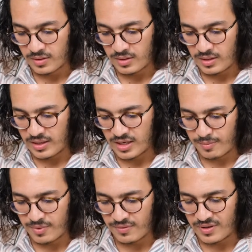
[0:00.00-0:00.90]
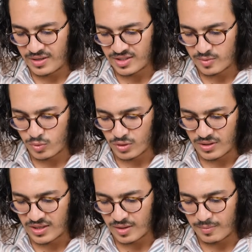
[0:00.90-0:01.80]
It can be very small,
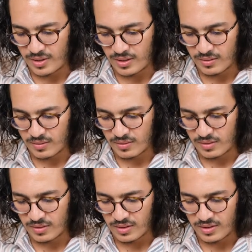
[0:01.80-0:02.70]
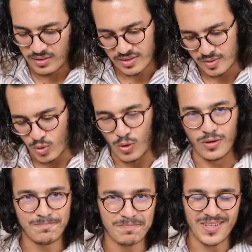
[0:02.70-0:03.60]
it can be little
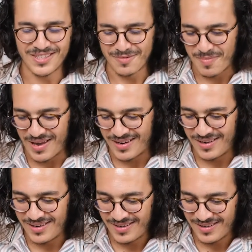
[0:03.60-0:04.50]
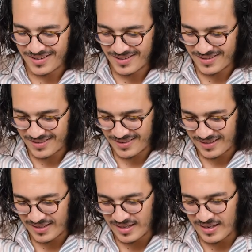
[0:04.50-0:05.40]
small, doesn't matter.
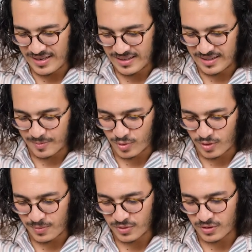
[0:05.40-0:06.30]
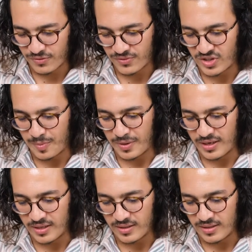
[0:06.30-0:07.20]
The purpose of trimming
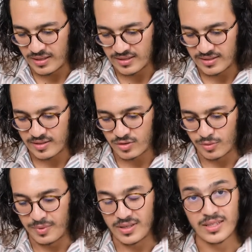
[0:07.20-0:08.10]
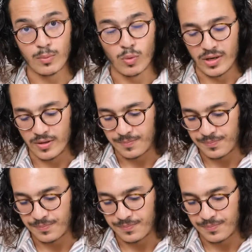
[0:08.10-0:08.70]
it is to mix them well.